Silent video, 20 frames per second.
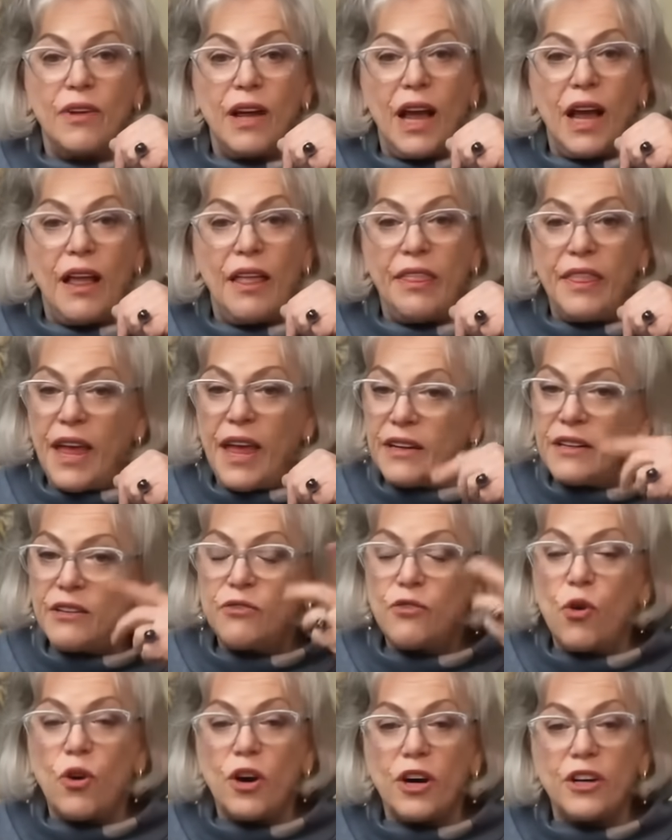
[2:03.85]
And then, of
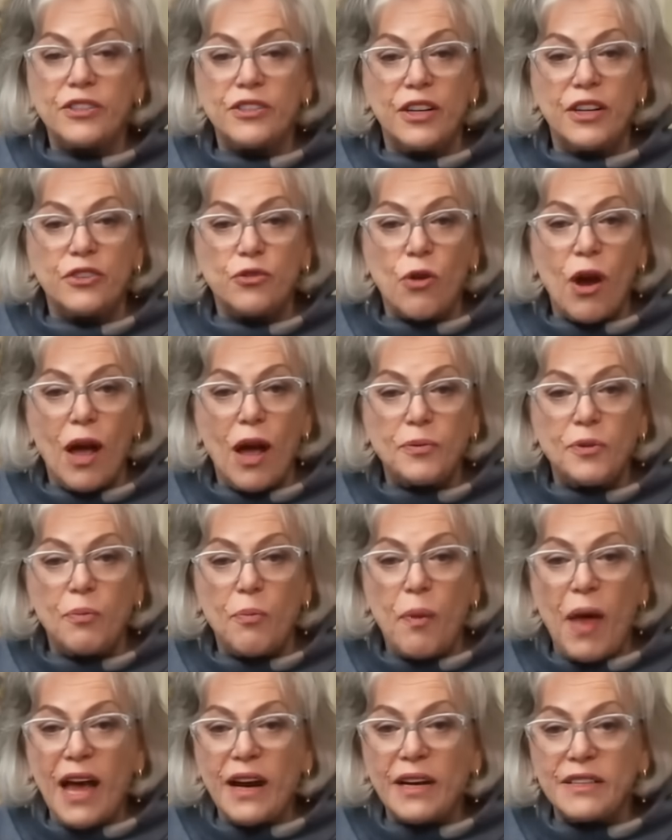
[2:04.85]
course, it drops
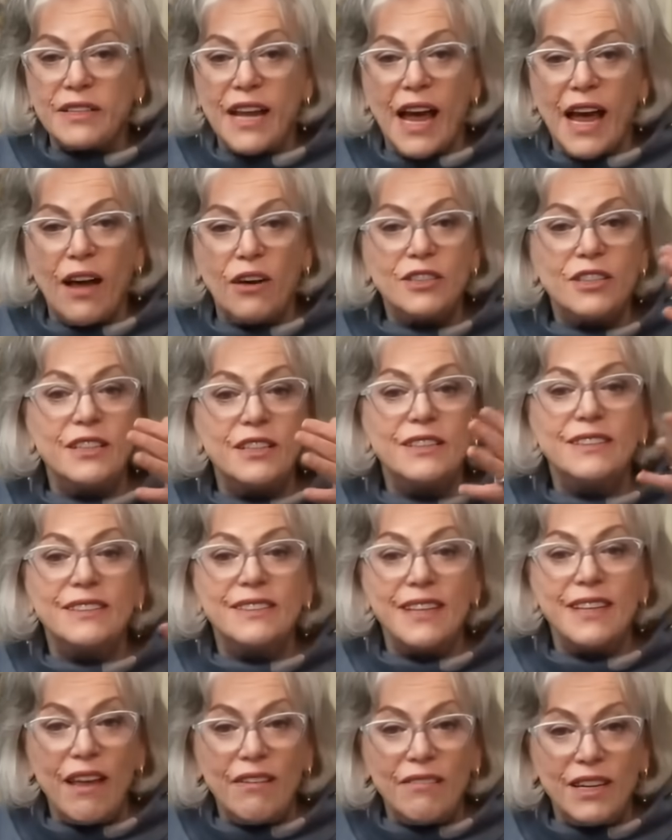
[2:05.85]
back down to
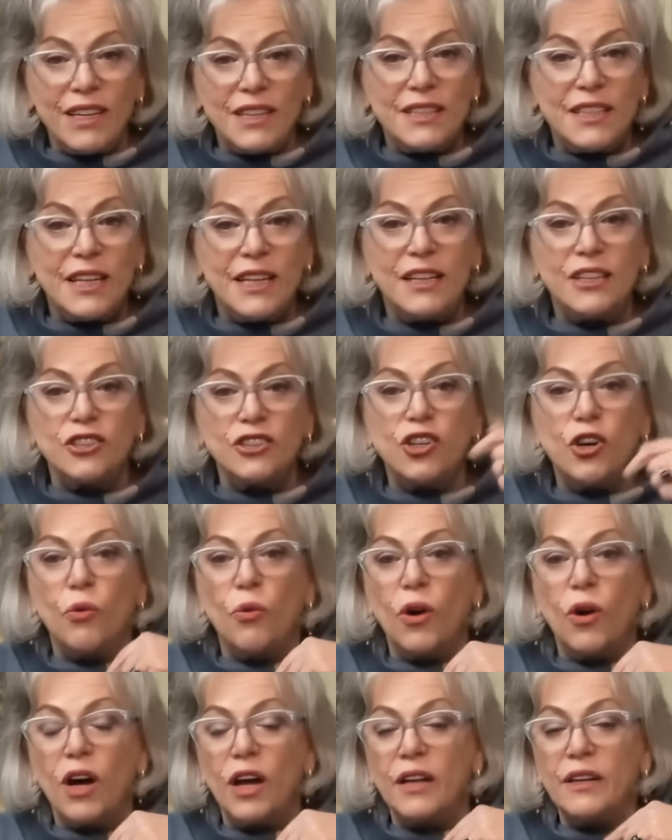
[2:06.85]
17 to
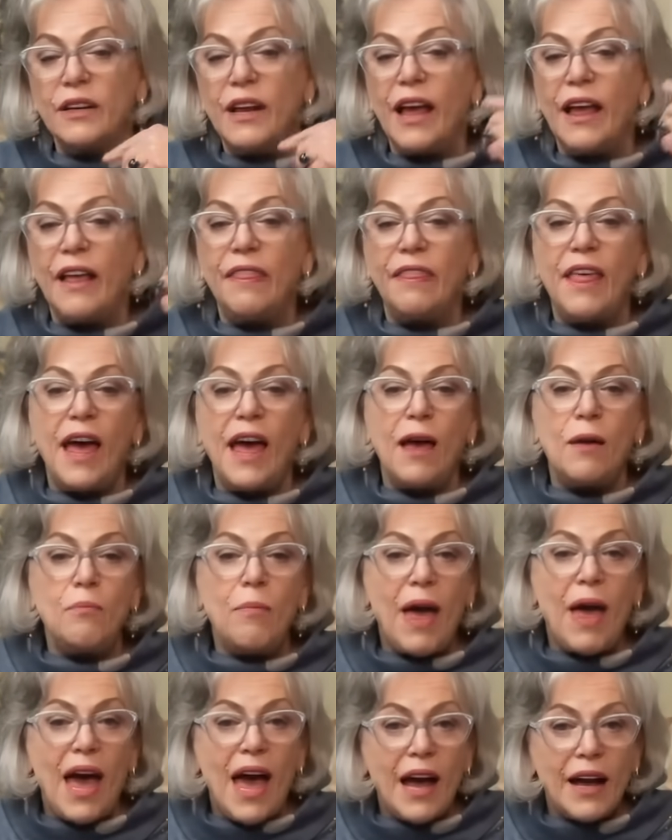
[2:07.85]
1 and then
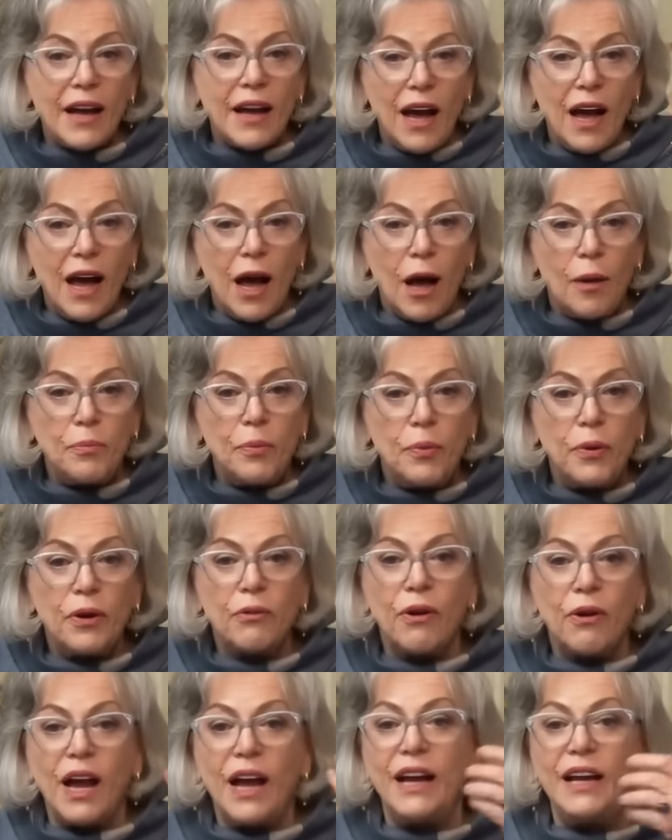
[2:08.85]
back up.
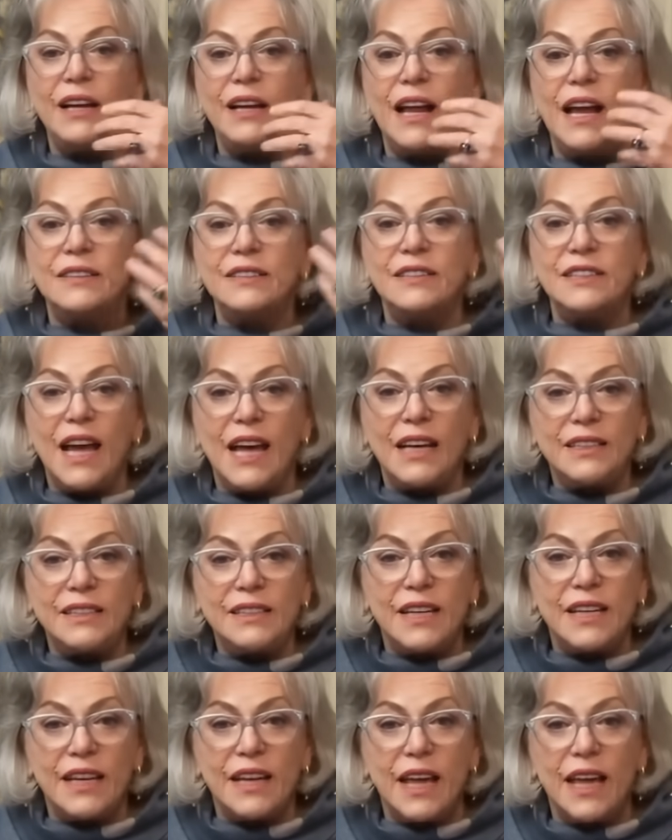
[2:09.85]
Right? And
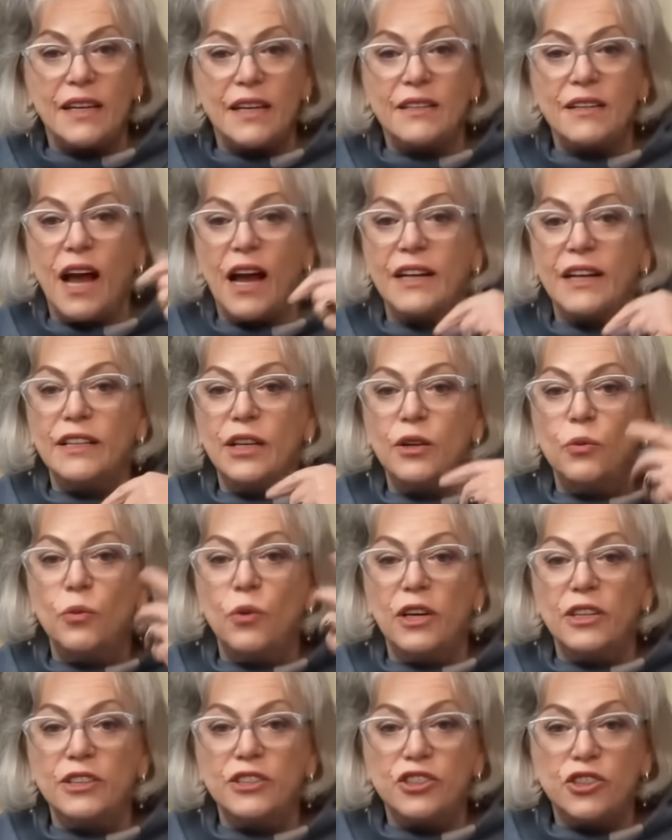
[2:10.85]
testing it,
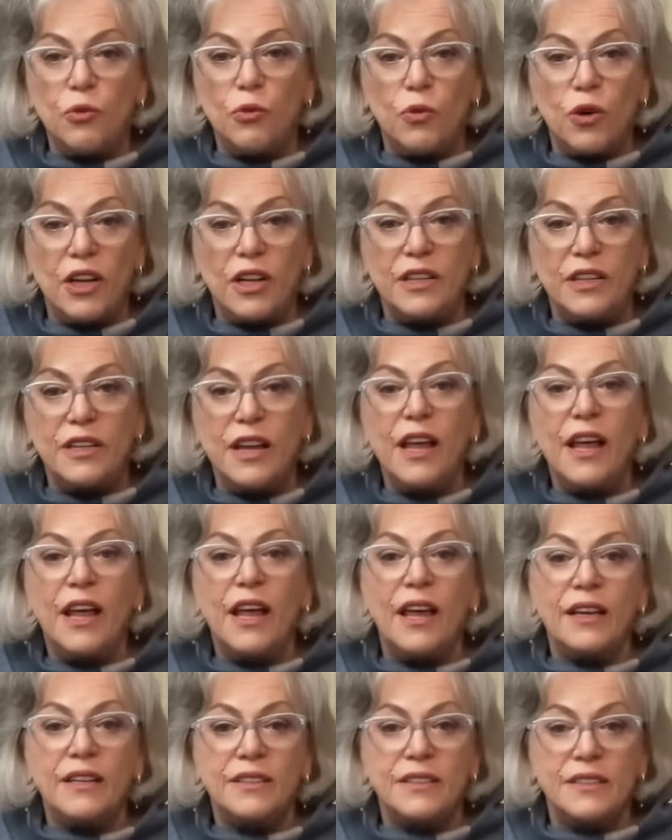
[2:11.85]
91 to 1,
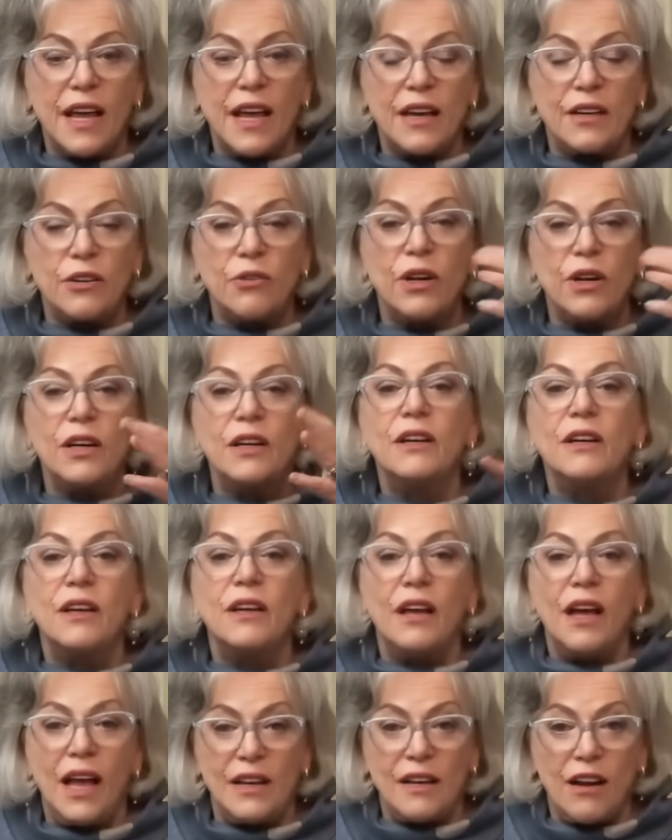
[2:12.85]
etc.,
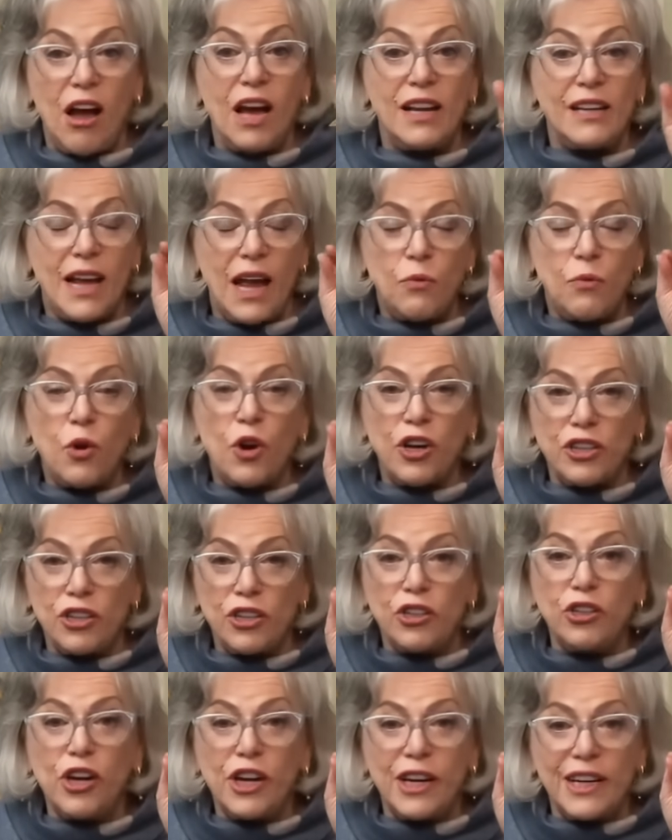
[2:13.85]
and on. And we're going to
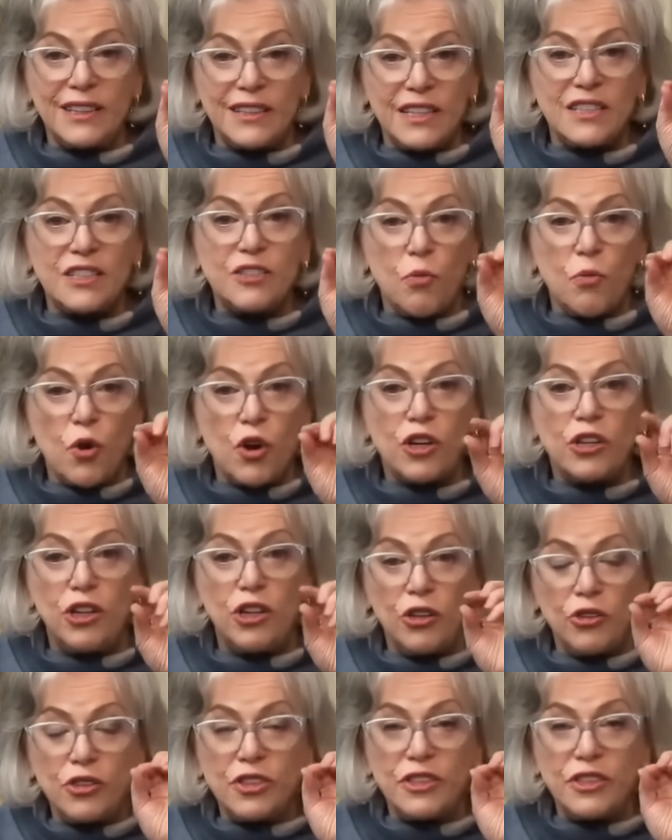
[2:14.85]
look at this more
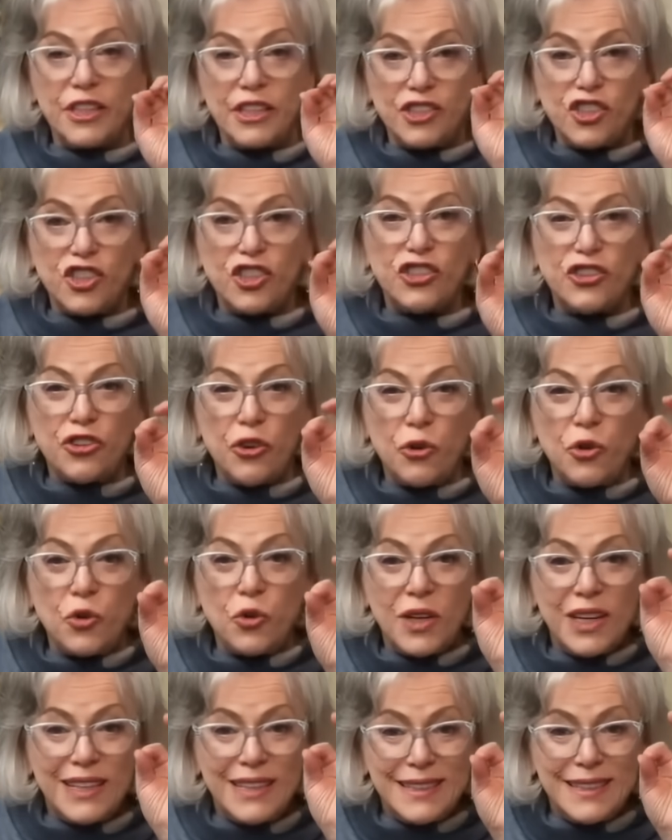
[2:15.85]
closely just so you
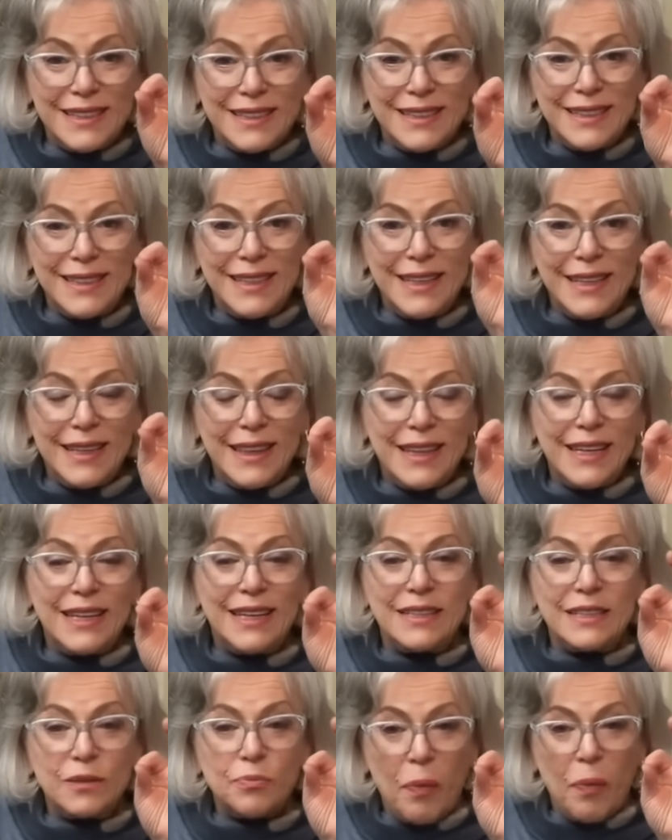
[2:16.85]
can see
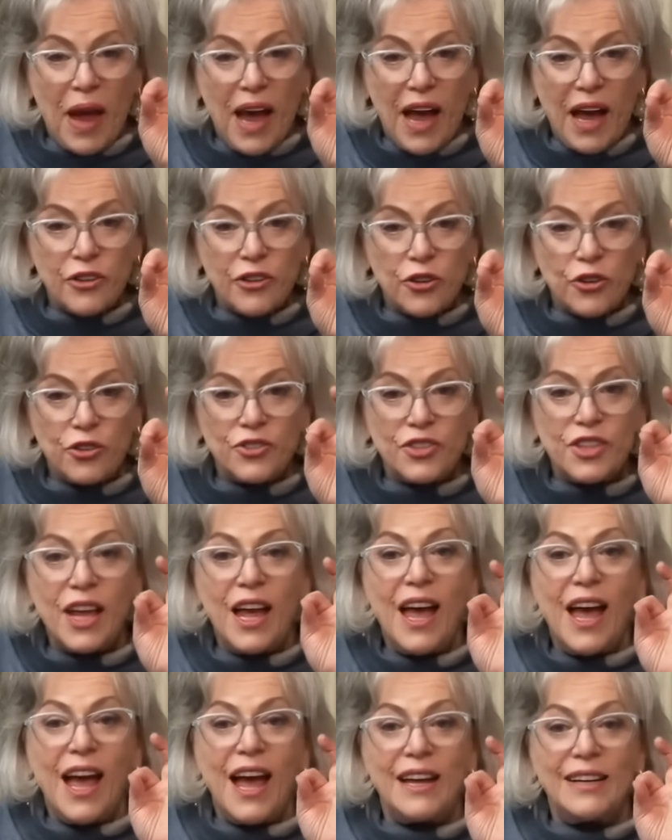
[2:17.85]
these patterns
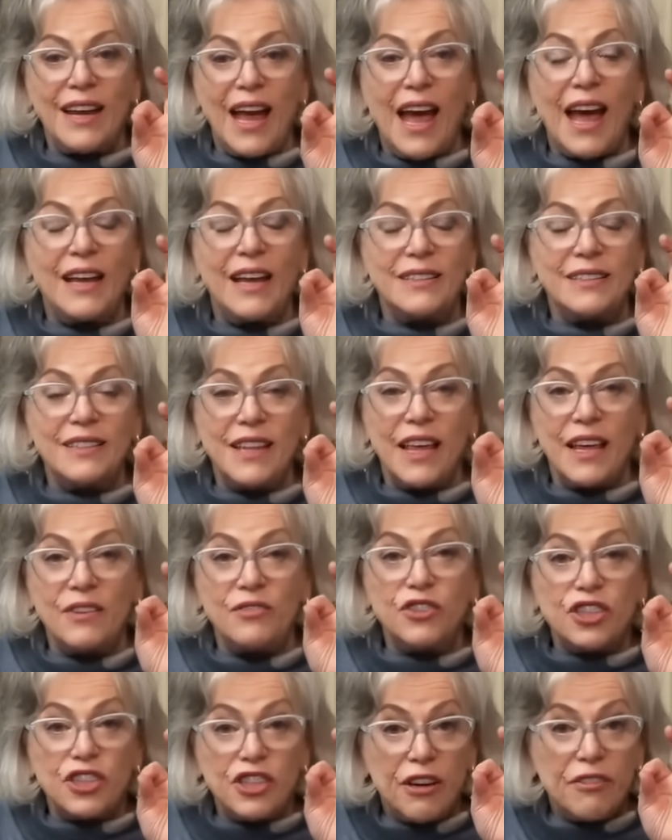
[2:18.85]
and as they've
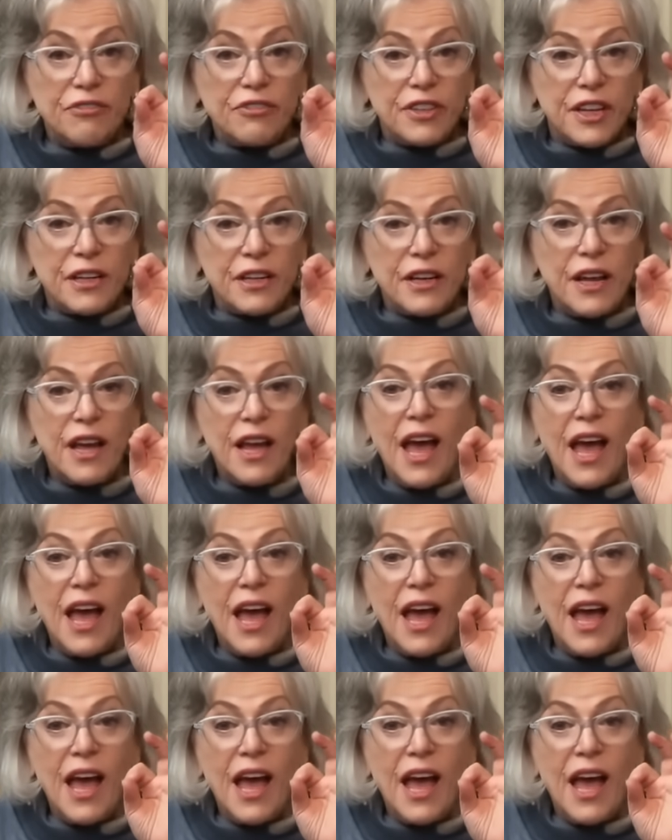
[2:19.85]
shifted.